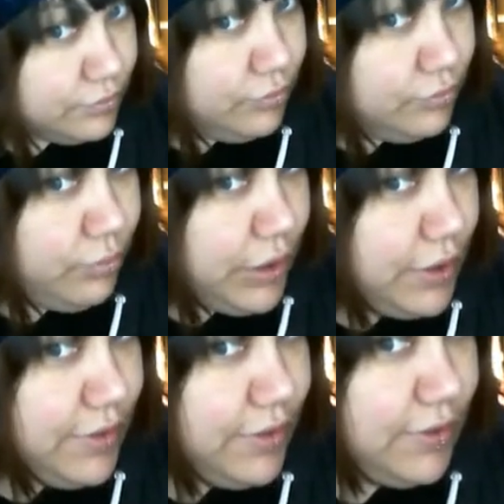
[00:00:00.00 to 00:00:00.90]

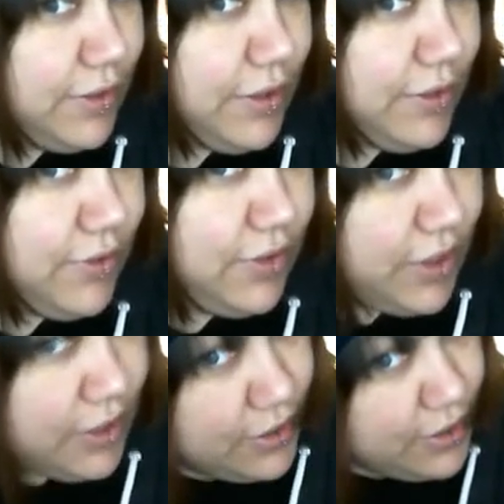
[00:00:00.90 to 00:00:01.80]
But it is
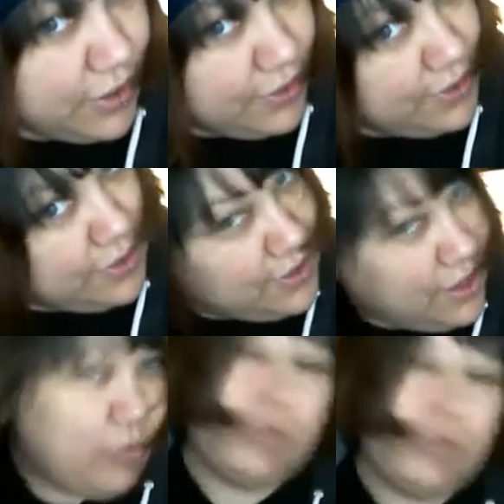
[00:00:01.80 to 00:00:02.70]
done. I think
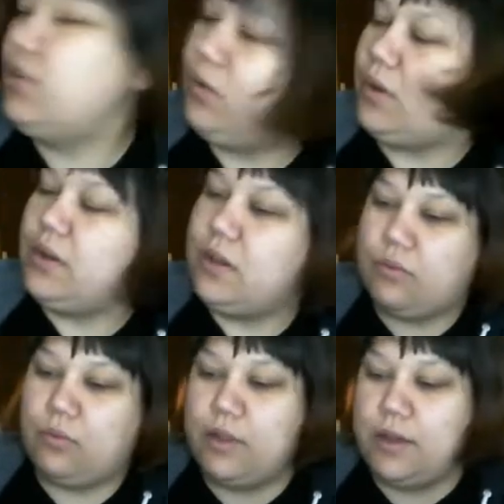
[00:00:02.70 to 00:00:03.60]
I will do another
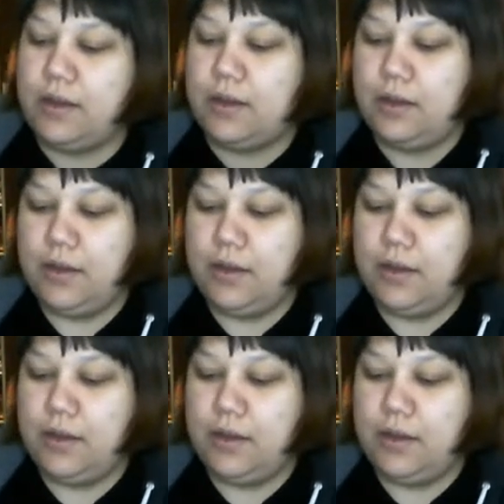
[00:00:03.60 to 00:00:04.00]
one